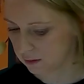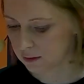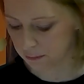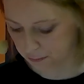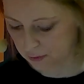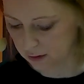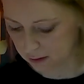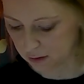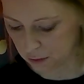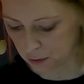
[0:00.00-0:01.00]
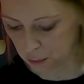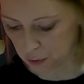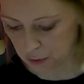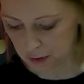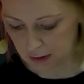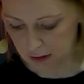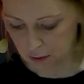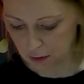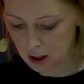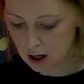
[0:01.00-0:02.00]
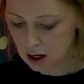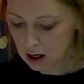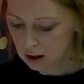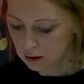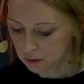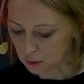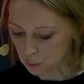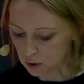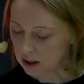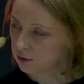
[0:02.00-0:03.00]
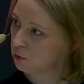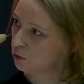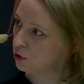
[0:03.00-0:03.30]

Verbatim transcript: it is. It's an ongoing project. So why have you